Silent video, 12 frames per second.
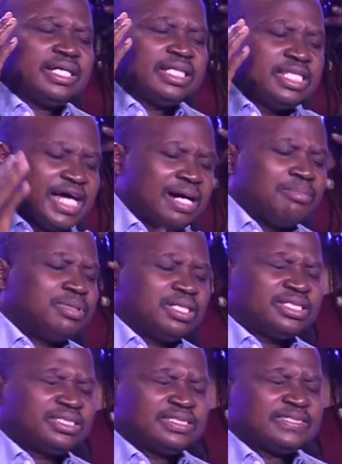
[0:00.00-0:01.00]
that
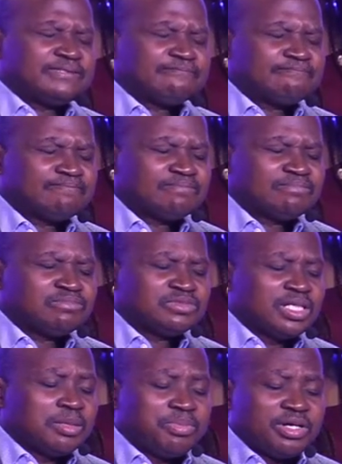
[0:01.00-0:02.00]
blessing,
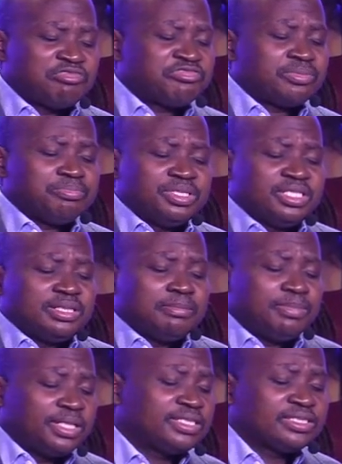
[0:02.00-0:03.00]
apart from being a
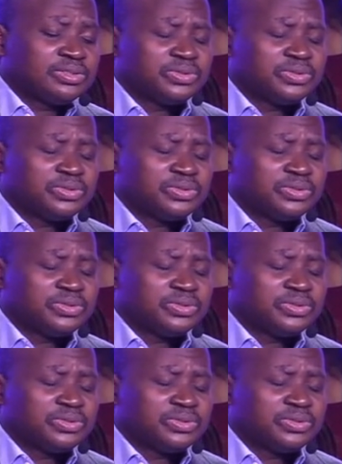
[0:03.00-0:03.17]
blessing